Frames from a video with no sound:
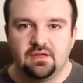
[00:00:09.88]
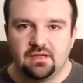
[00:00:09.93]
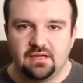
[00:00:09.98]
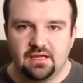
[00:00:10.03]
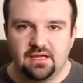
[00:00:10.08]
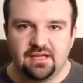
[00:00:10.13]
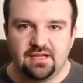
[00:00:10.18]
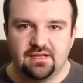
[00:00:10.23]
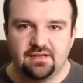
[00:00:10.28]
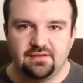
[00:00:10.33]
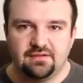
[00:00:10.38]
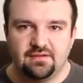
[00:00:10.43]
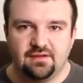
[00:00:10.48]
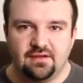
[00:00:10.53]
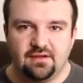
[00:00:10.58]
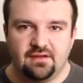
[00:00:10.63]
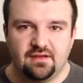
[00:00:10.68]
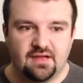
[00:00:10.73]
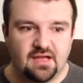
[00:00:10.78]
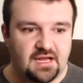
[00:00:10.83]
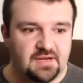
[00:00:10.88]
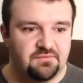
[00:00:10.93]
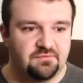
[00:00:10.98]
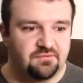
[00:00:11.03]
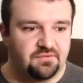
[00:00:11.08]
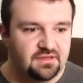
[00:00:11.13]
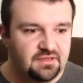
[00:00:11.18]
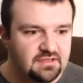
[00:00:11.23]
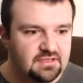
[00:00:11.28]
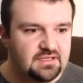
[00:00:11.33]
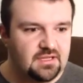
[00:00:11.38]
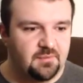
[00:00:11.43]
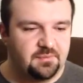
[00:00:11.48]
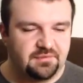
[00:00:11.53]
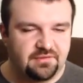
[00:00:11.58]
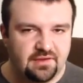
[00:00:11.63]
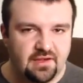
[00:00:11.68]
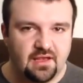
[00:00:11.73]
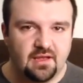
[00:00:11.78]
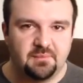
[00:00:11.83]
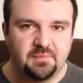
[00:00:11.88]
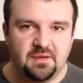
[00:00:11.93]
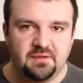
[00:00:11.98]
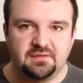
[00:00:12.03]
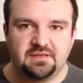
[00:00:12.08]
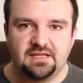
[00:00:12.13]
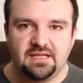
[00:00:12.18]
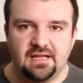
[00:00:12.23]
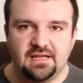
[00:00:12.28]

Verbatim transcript: and uh, I'm really upset about the